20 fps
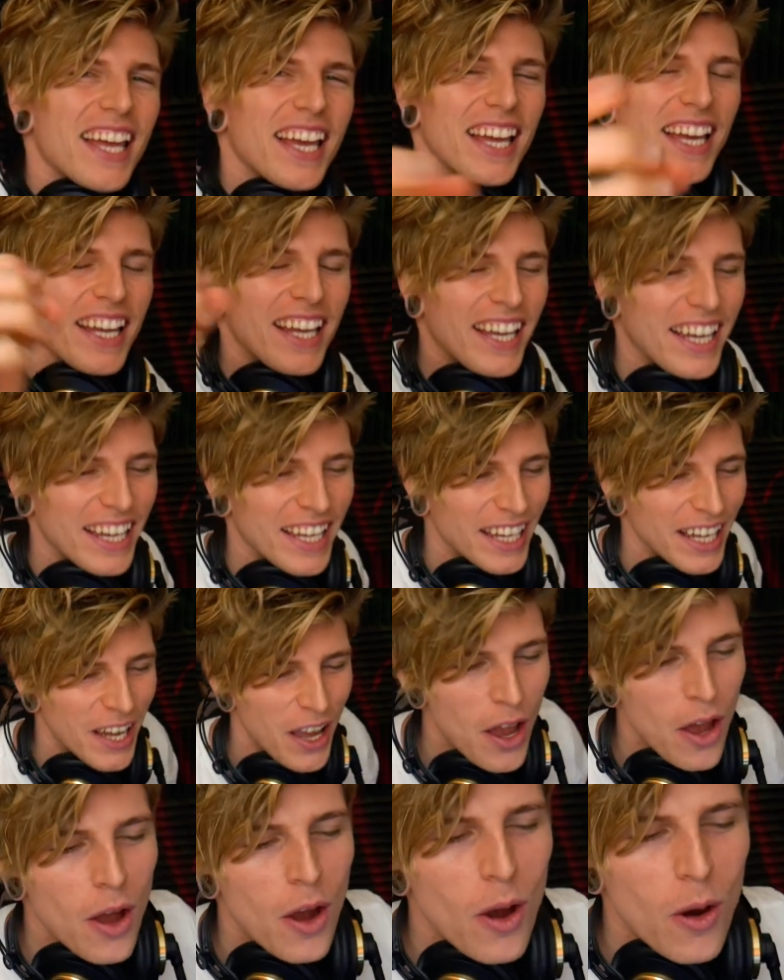Hey,
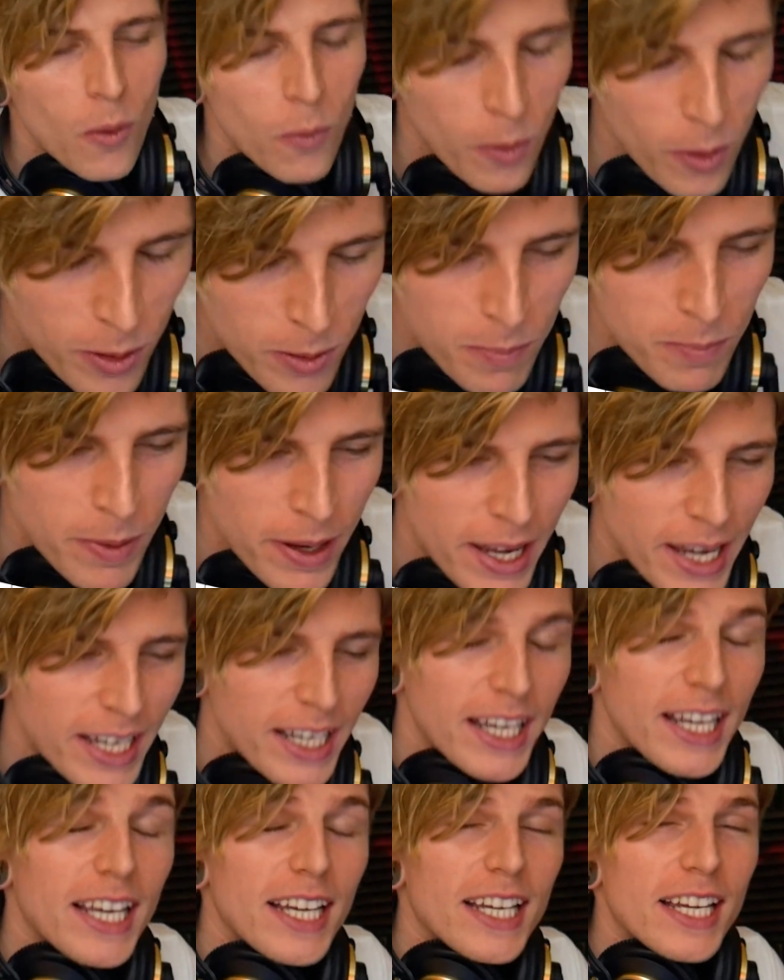welcome
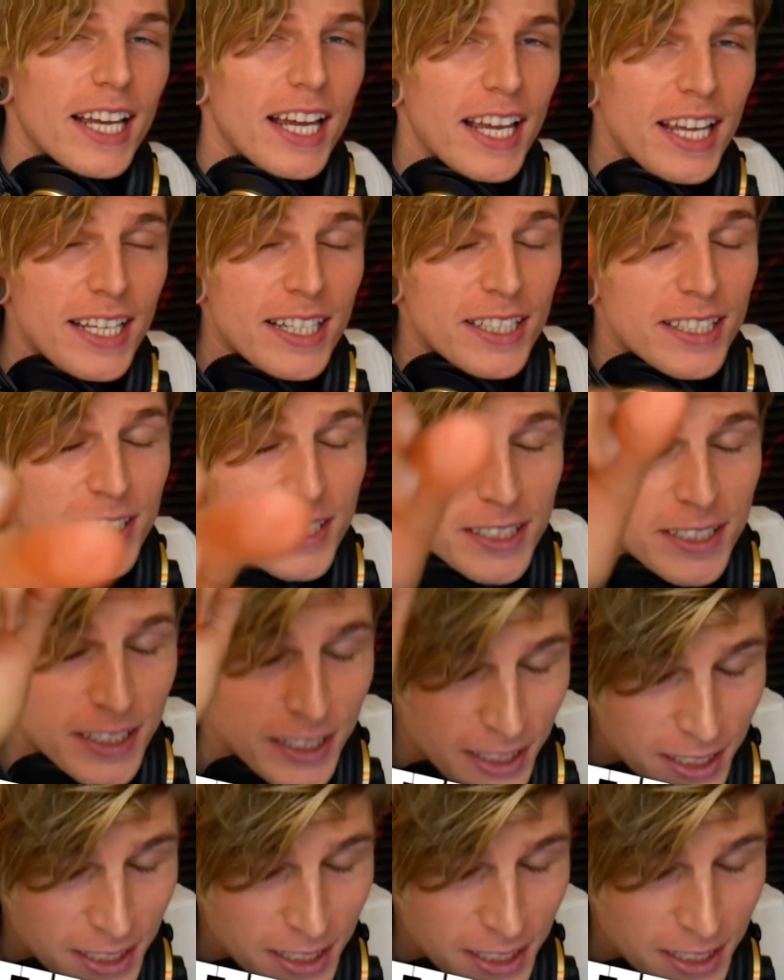back, and in